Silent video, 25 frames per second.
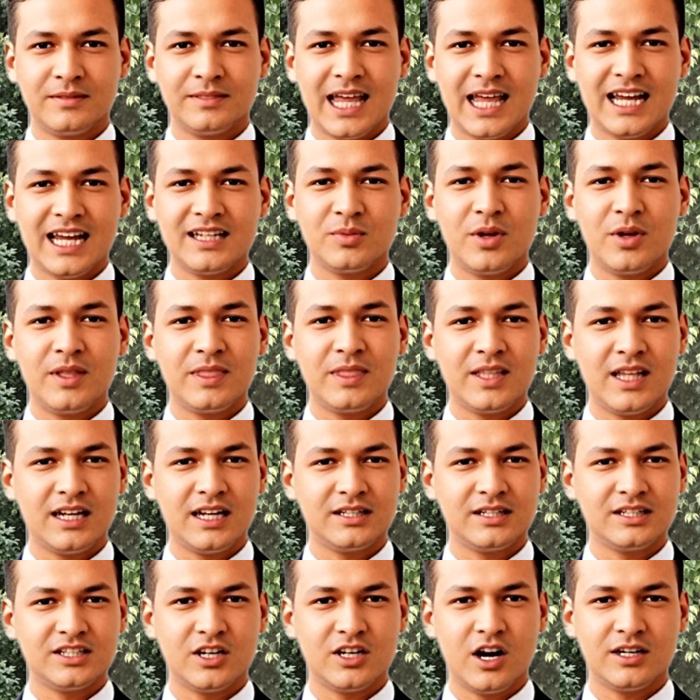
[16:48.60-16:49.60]
That's when
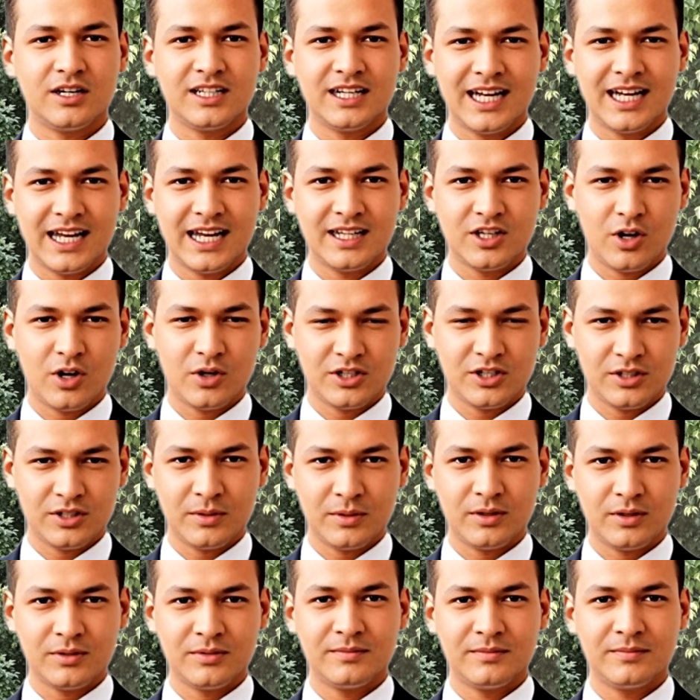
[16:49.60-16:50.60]
things start to get
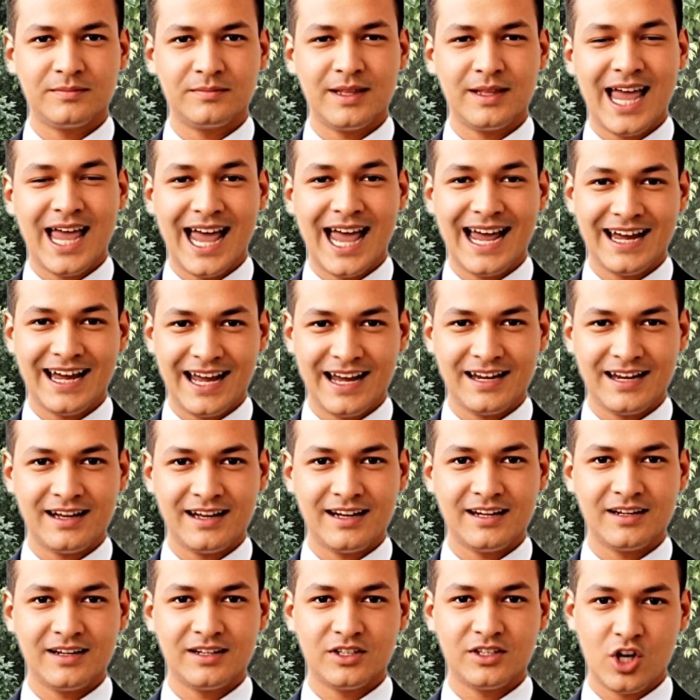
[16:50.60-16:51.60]
noticeable. Headache,
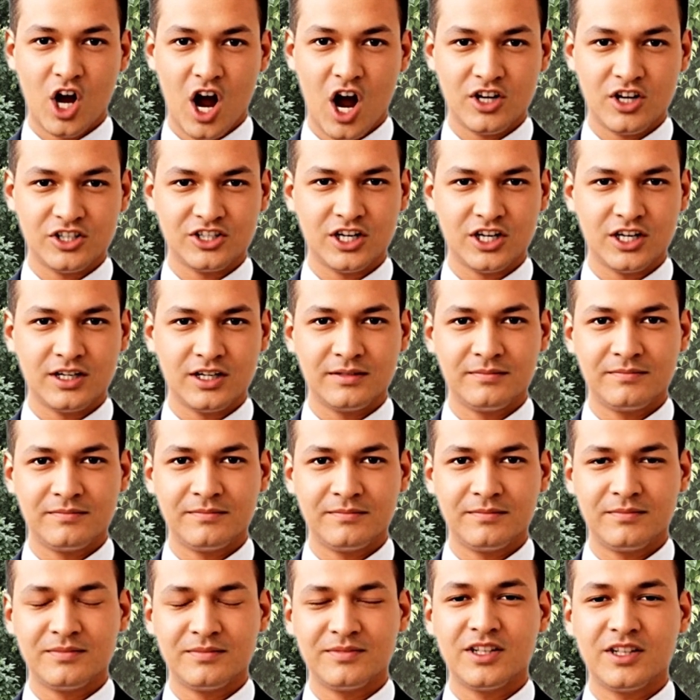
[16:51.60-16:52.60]
nausea,
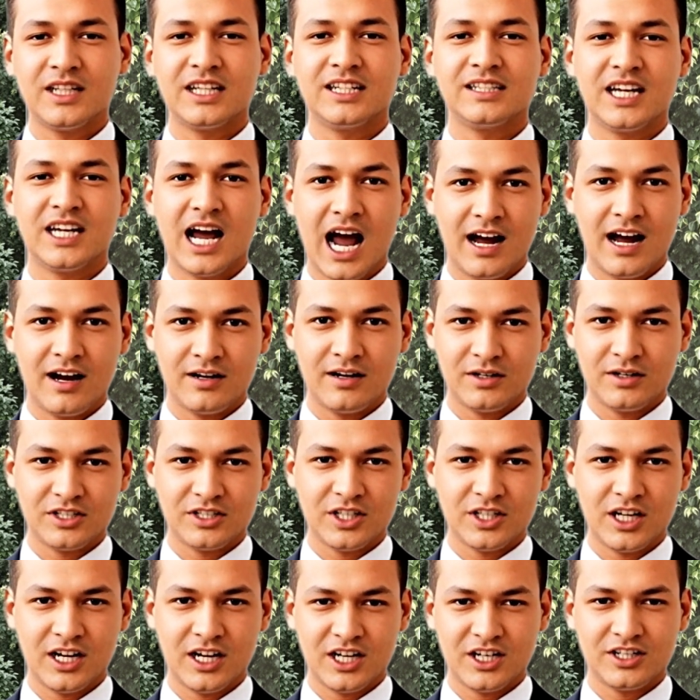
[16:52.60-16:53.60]
feeling tired or
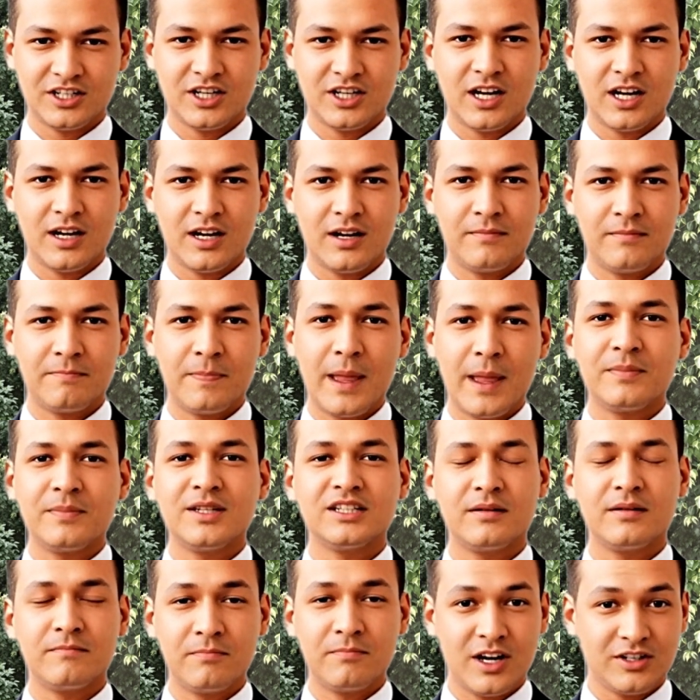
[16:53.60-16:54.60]
sluggish, maybe
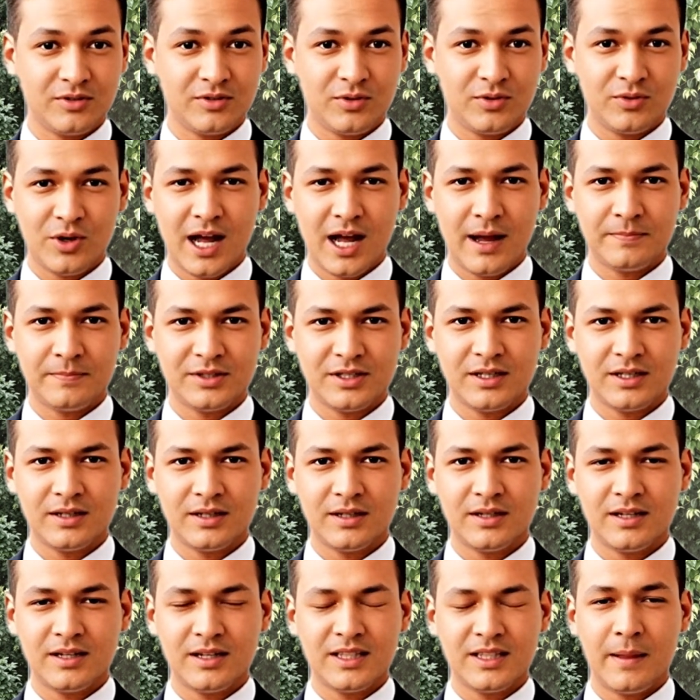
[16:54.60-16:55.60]
some muscle cramps.
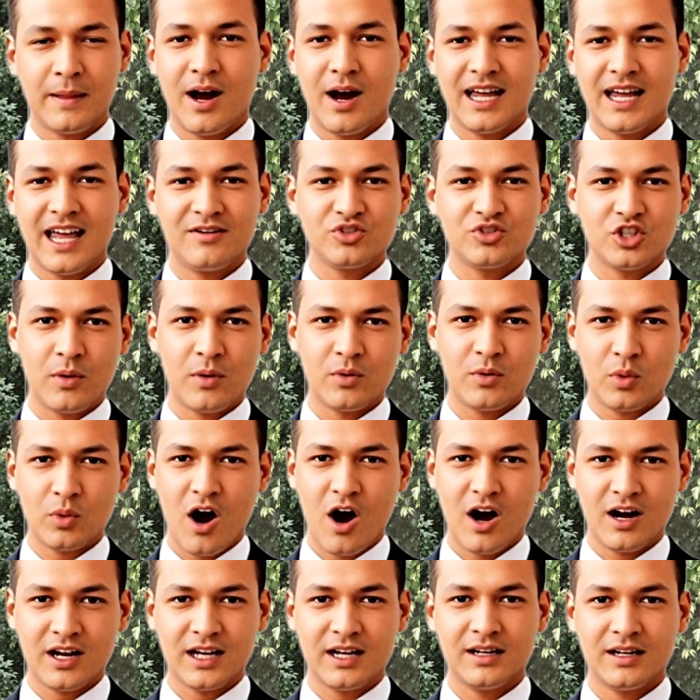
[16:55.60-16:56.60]
They might have trouble
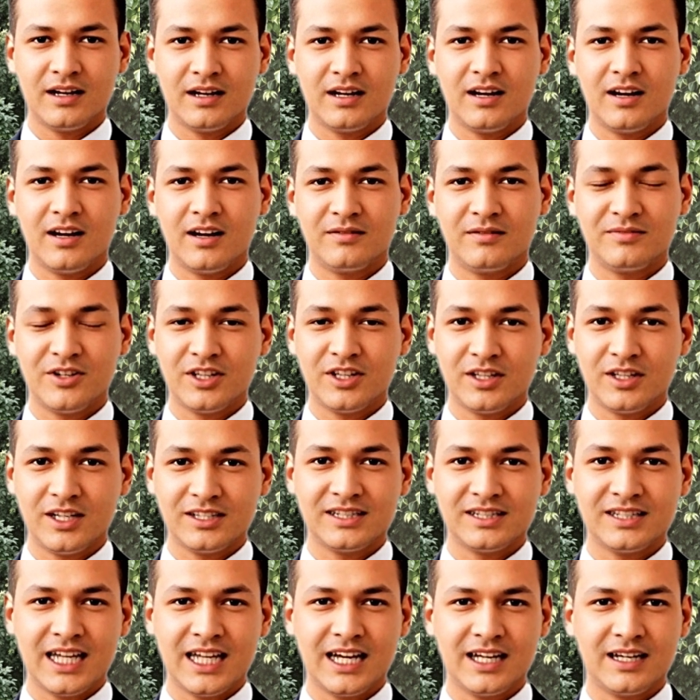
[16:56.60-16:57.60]
walking, feel
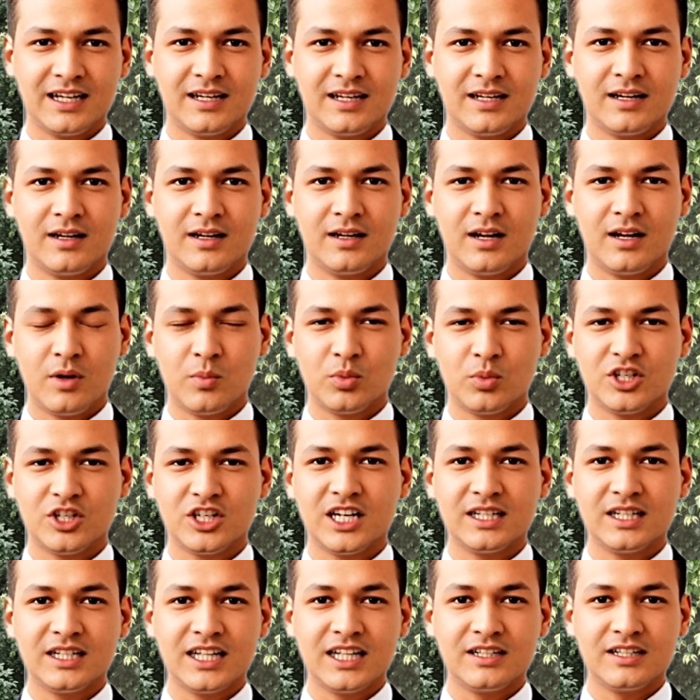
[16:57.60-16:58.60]
unsteady, which
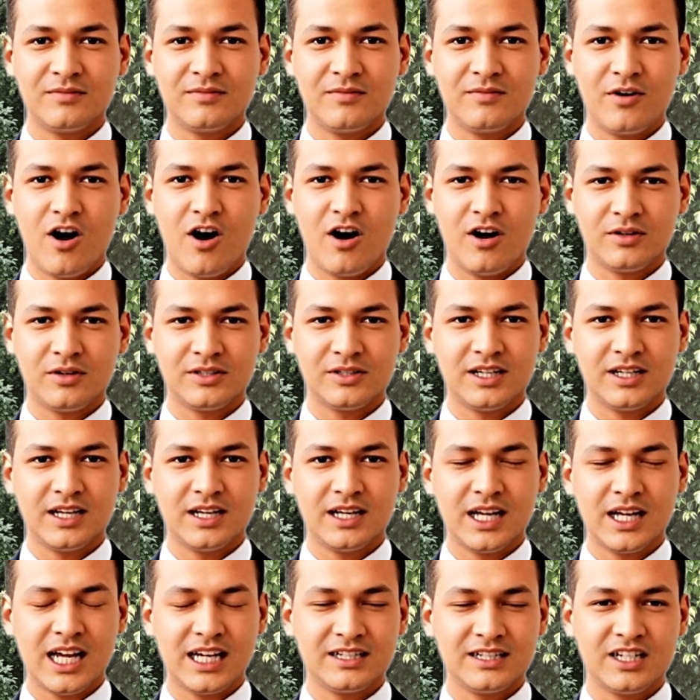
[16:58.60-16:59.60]
can lead to falls.
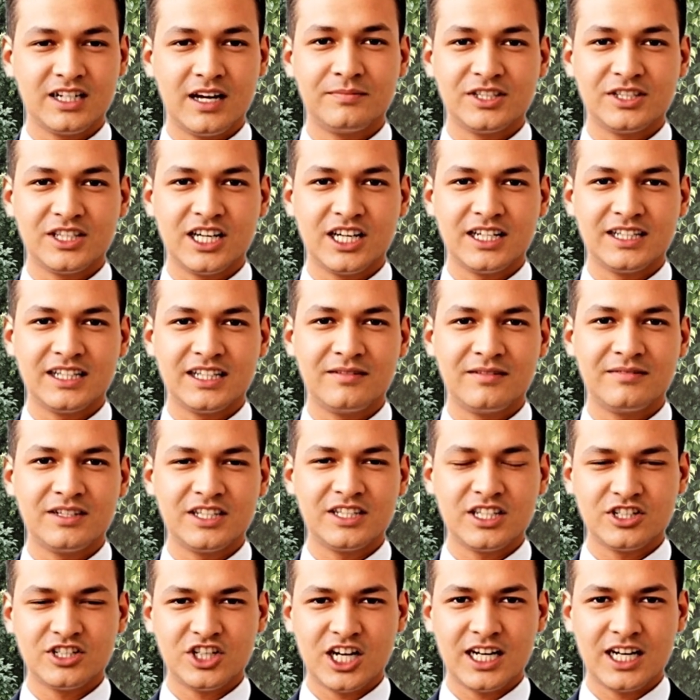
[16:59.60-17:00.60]
And some studies even
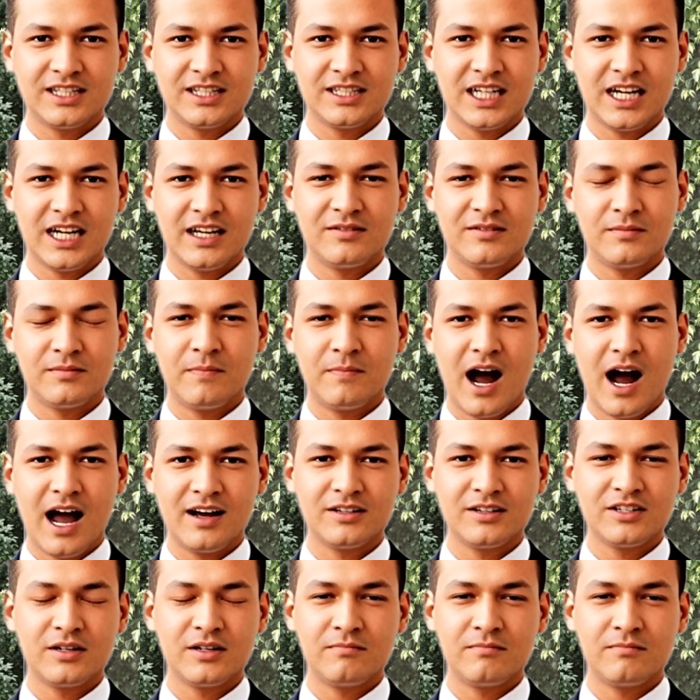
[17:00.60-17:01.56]
suggest that even mild to